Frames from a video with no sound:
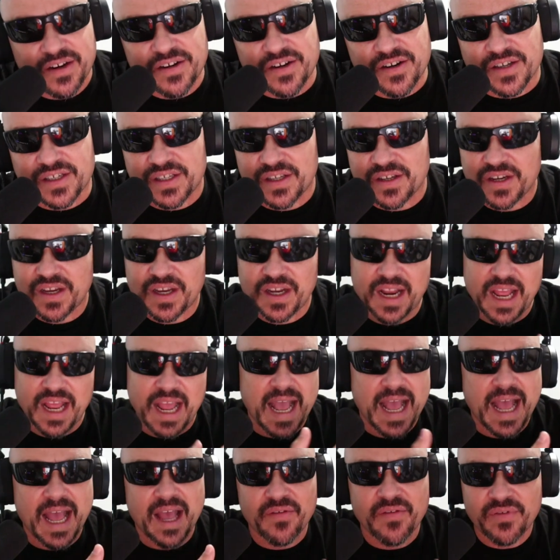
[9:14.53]
You're still going to
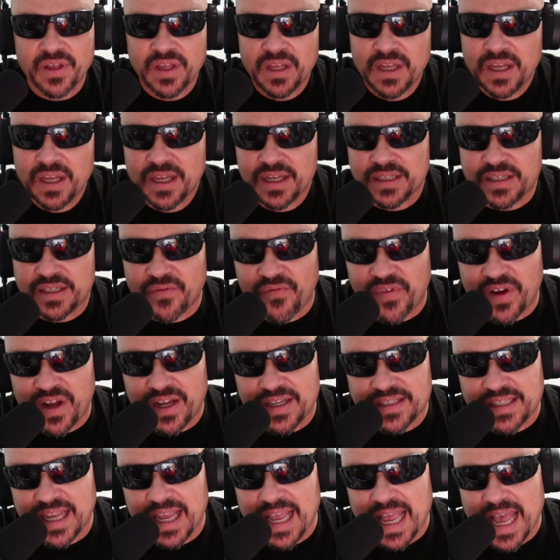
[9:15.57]
have
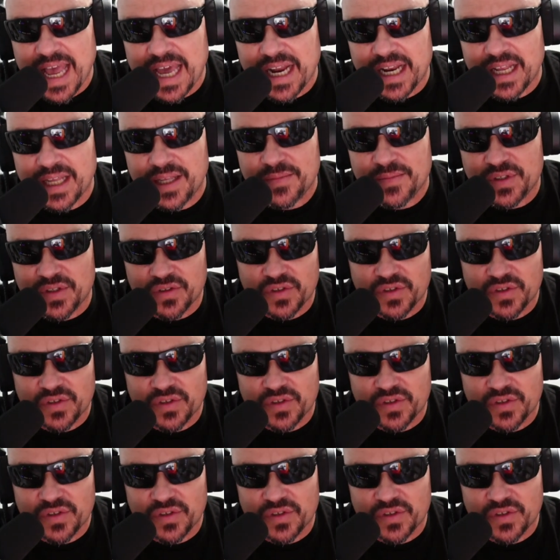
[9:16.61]
Davante Adams,